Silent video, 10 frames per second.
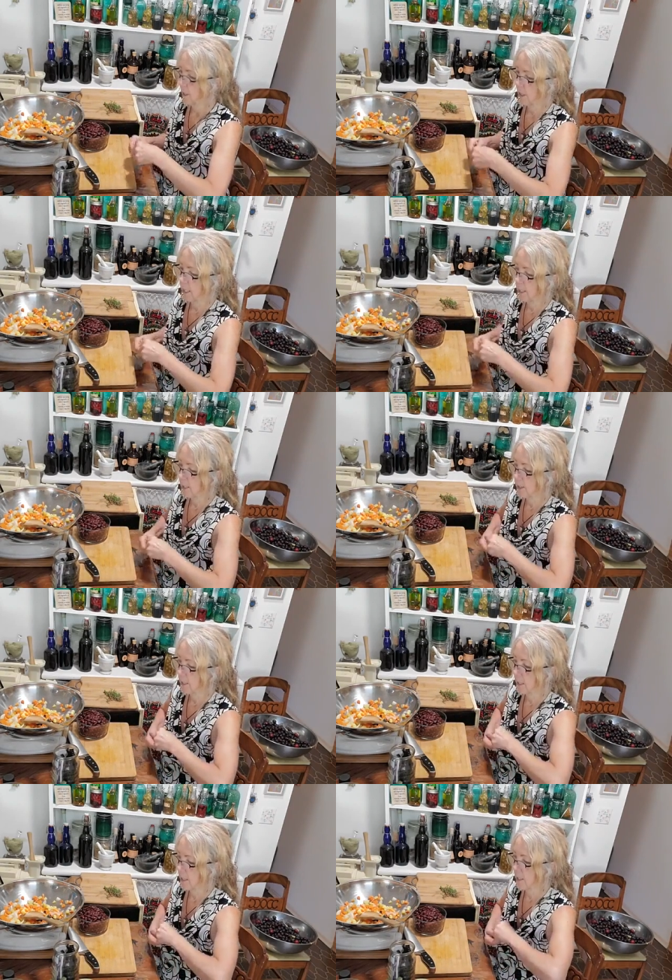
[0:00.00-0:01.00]
And
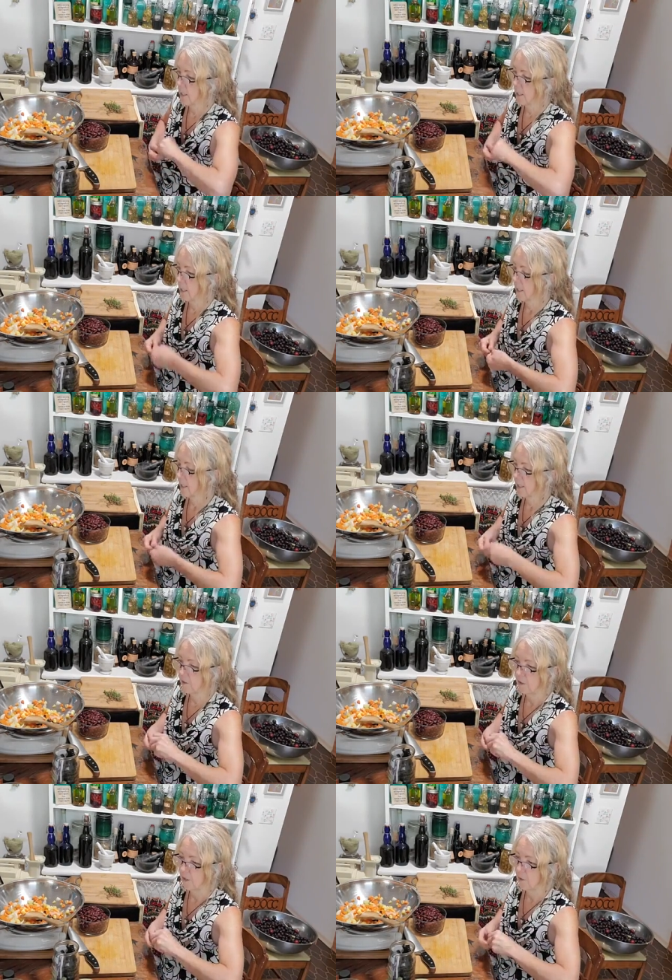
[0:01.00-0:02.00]
I don't
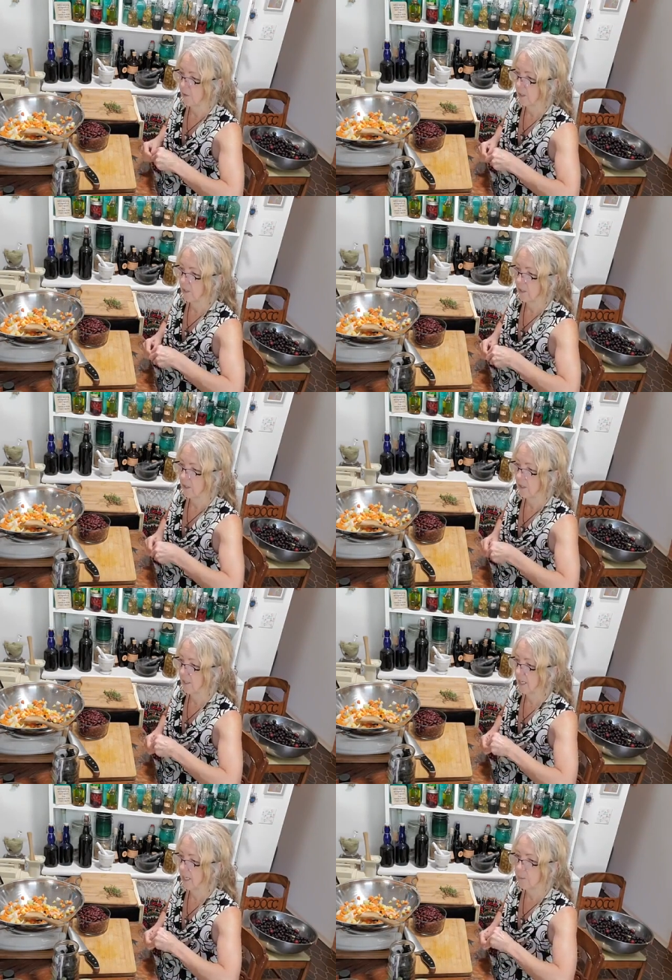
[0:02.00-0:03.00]
know, the
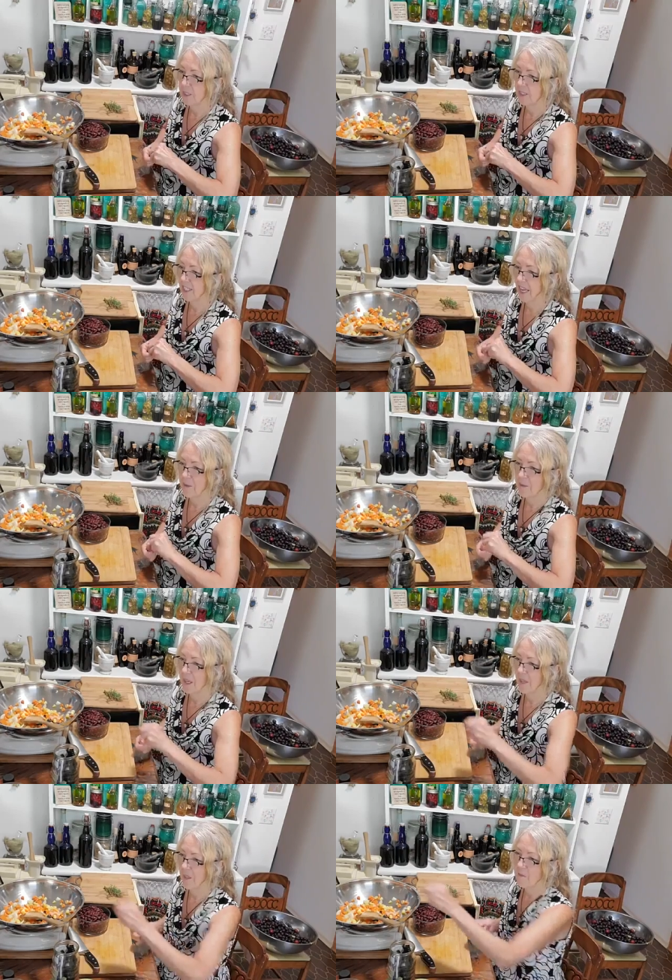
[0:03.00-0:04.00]
names escape me
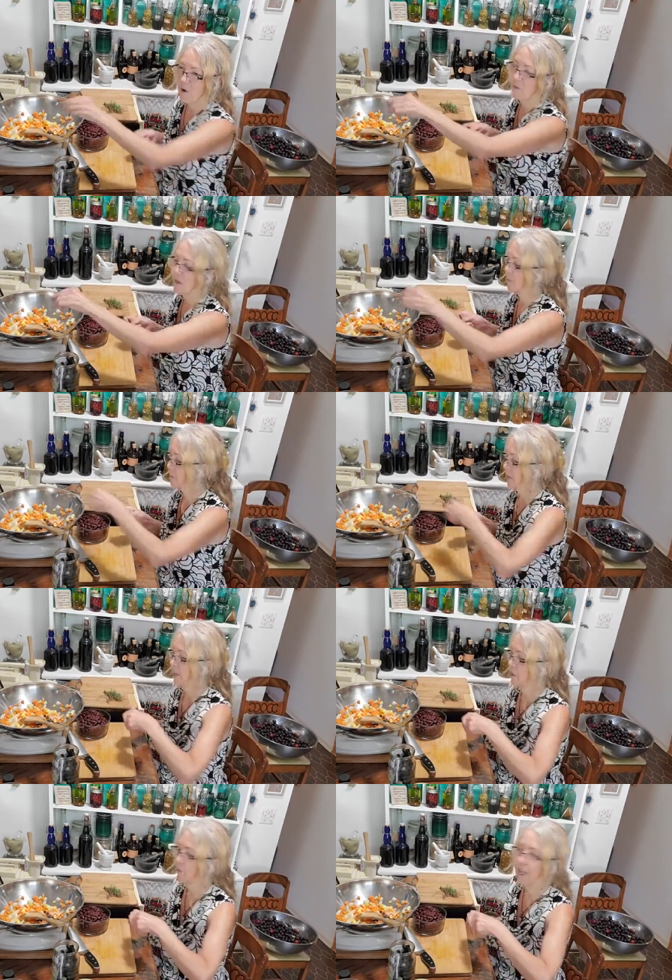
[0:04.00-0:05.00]
at the moment, but
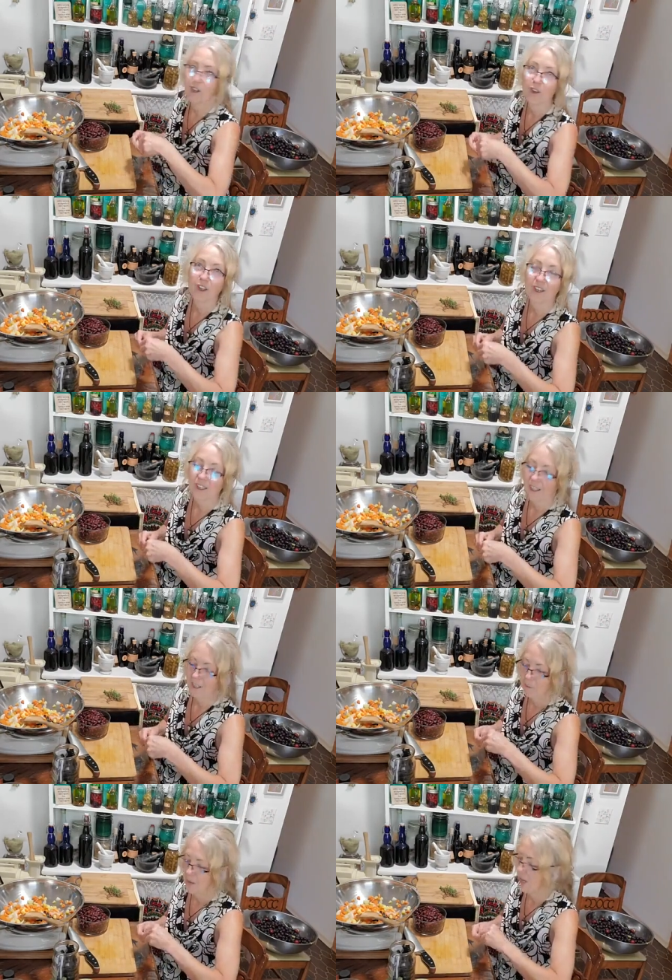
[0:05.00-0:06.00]
anyway, you can look it up.